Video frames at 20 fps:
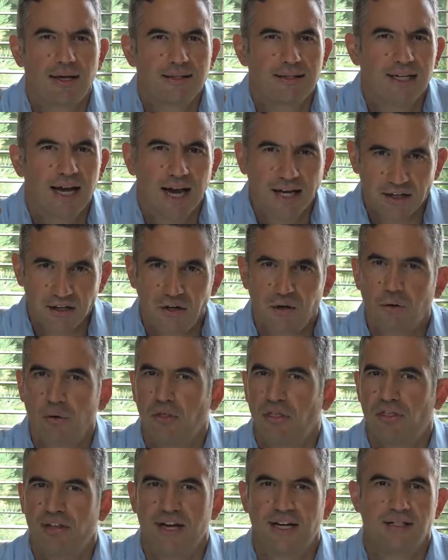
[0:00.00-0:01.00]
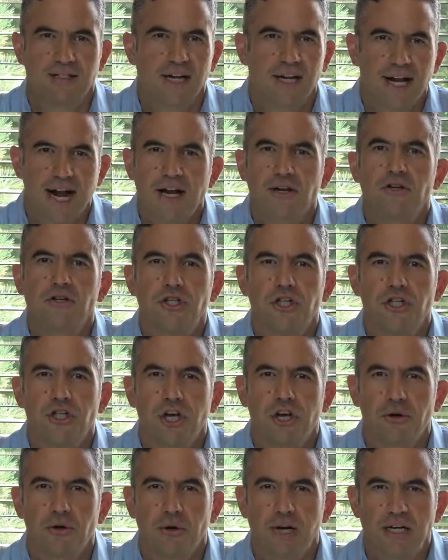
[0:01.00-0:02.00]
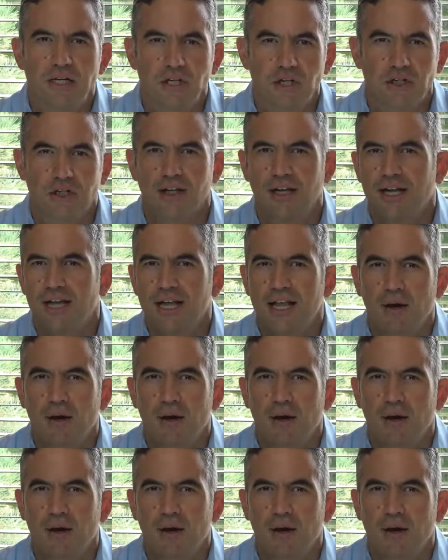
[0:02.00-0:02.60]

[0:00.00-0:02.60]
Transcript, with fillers: technical things like energy generation,